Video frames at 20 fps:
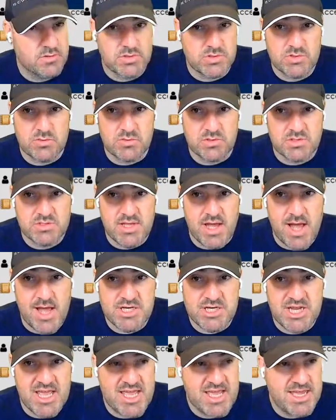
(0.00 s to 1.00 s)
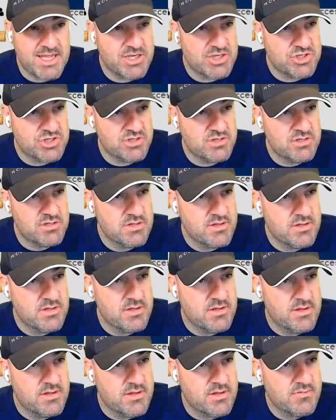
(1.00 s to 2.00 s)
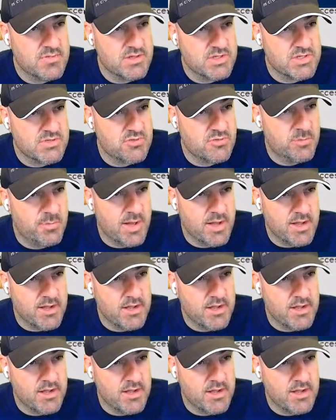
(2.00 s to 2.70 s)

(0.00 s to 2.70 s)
source -h. If we scroll back